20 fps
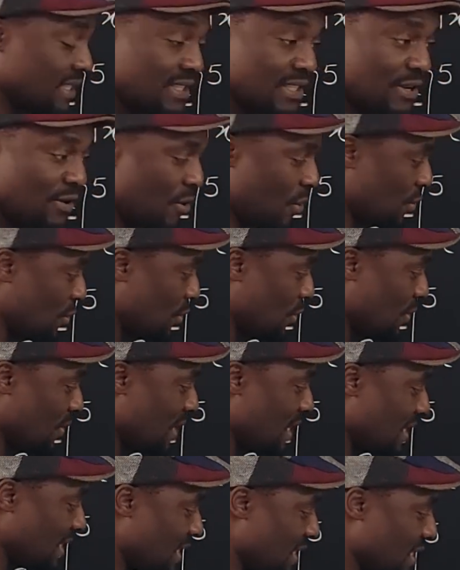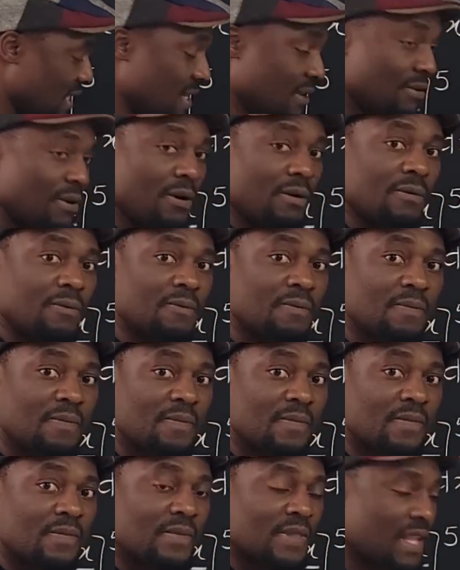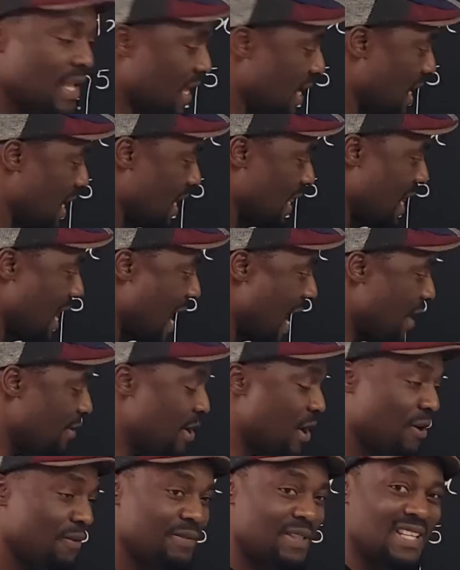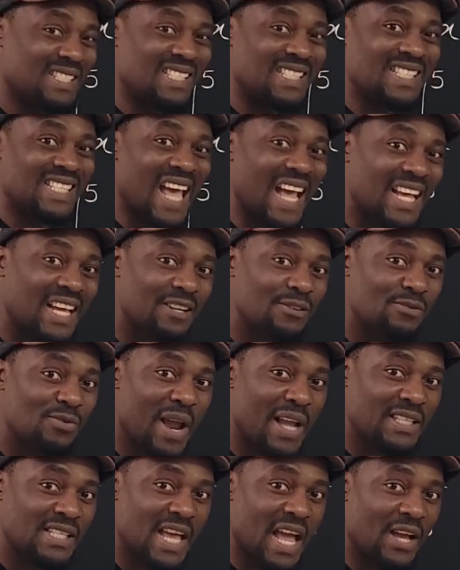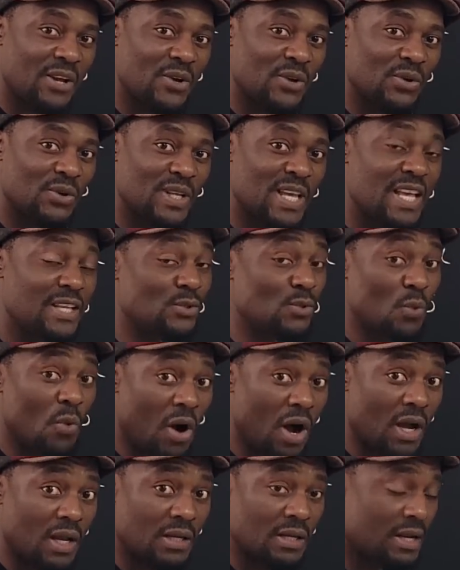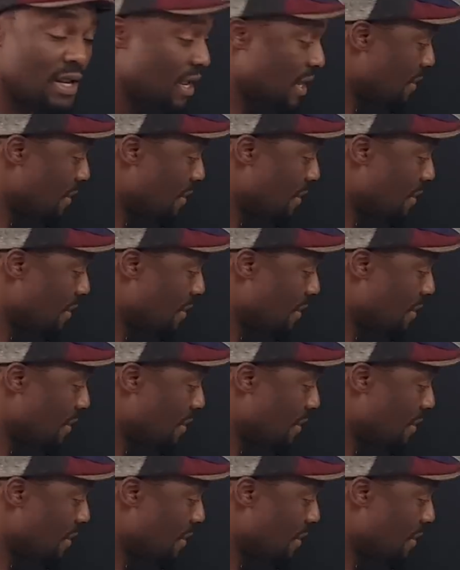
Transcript: is 0. So this is 0. The area of the second rectangle is 1